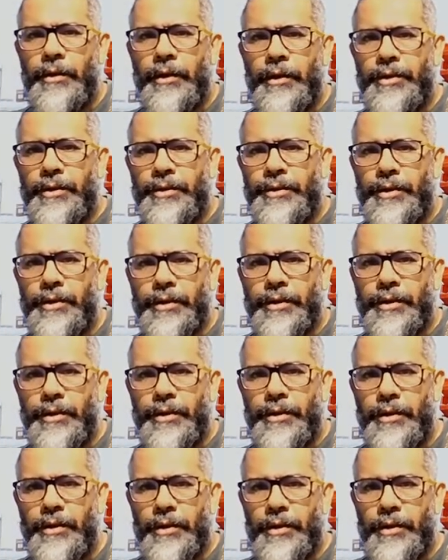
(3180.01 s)
energy
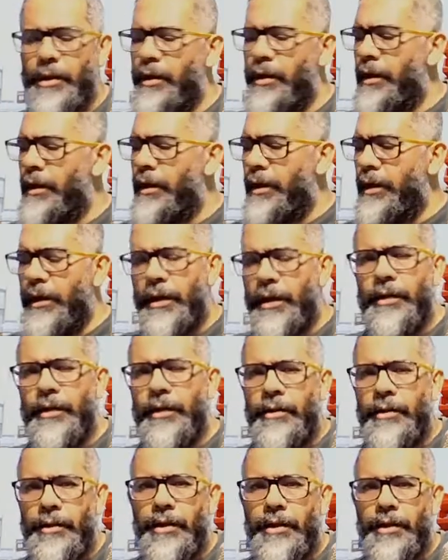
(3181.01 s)
transition,
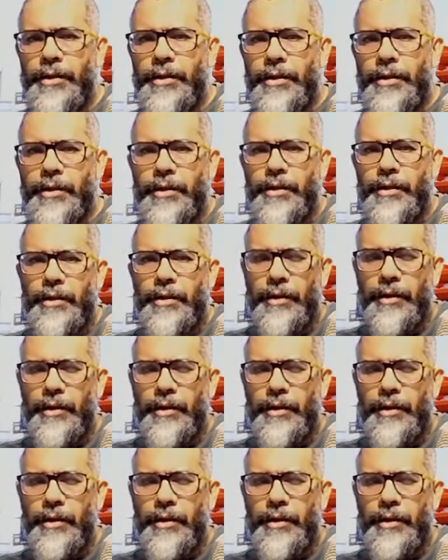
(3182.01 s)
and the reason is